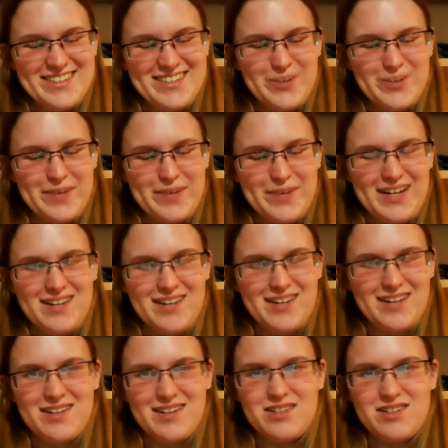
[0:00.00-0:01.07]
many
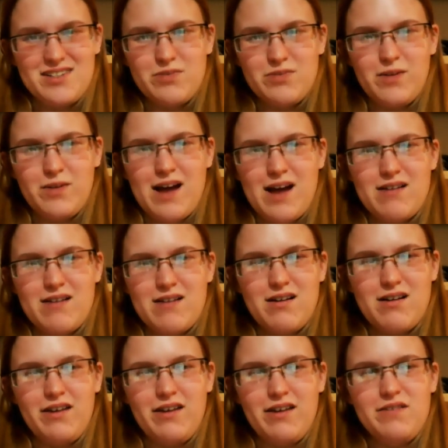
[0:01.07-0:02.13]
to rule out all of
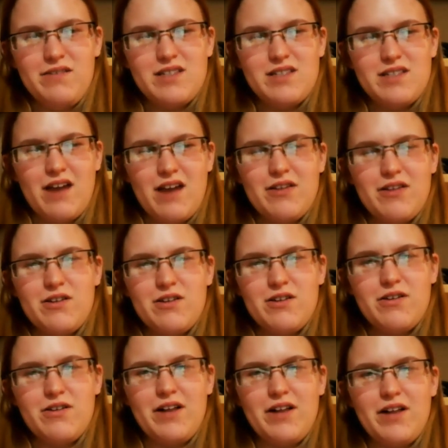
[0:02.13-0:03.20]
these other
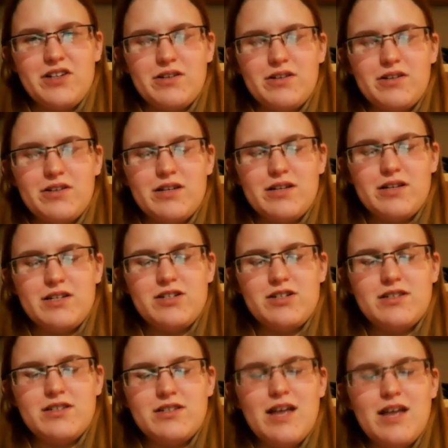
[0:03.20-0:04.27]
neurological conditions.
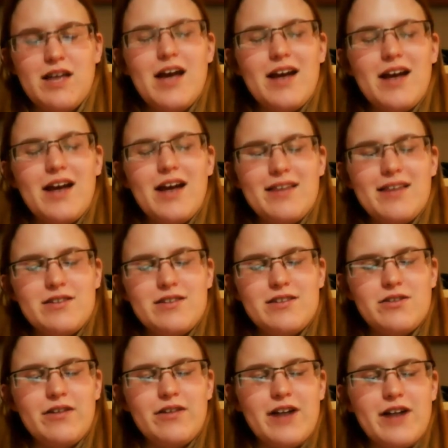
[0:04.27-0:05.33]
And these
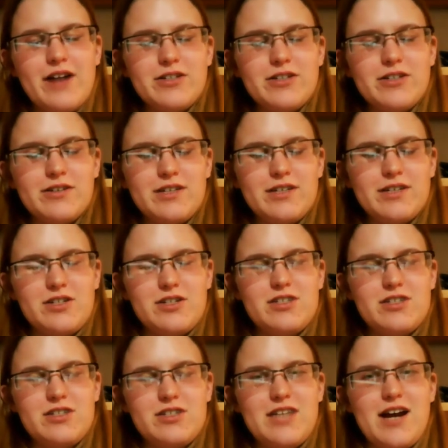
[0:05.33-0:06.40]
neurological conditions
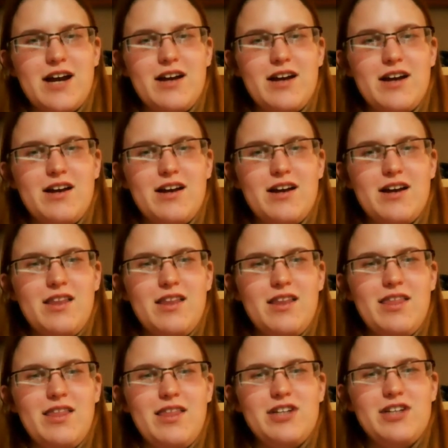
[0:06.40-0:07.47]
that they
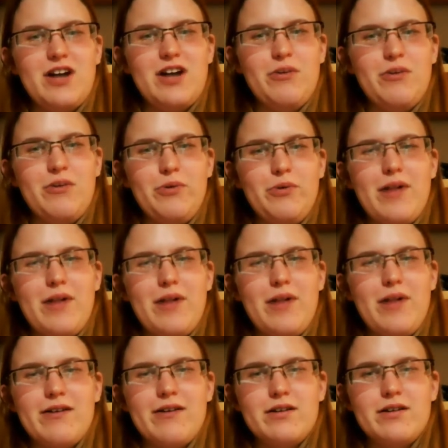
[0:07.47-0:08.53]
try to rule
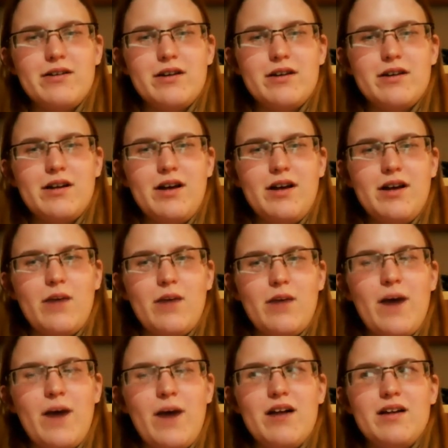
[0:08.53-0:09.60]
out,
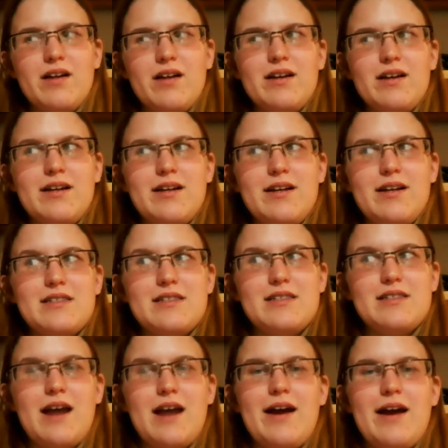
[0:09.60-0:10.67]
while yes, I
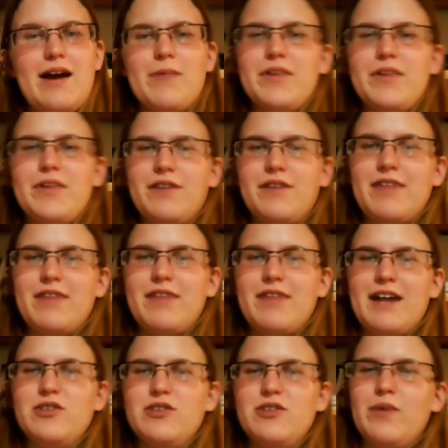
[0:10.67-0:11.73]
am relieved that I
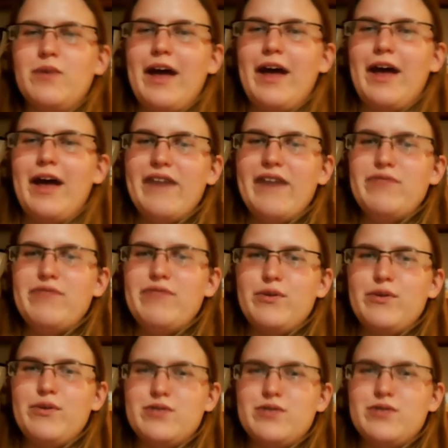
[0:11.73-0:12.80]
don't have those
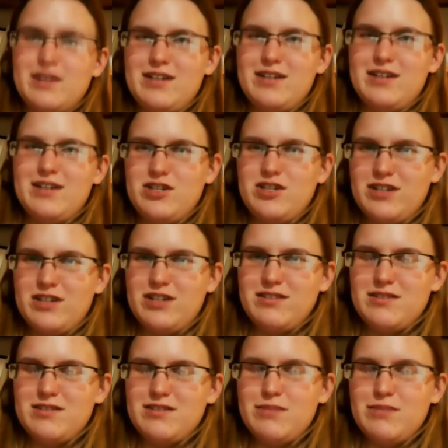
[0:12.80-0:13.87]
conditions
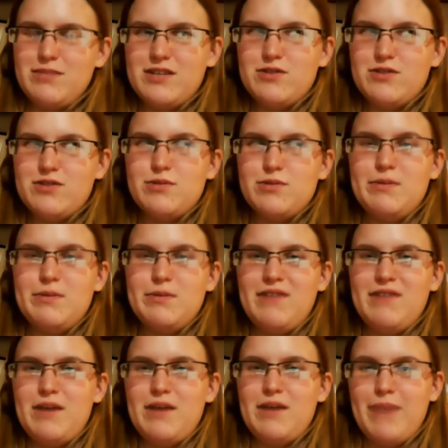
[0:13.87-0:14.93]
because those would be very
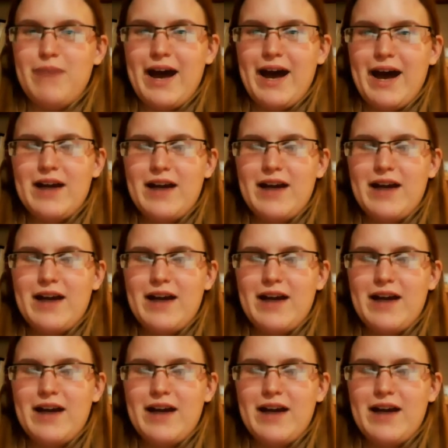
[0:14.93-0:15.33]
bad.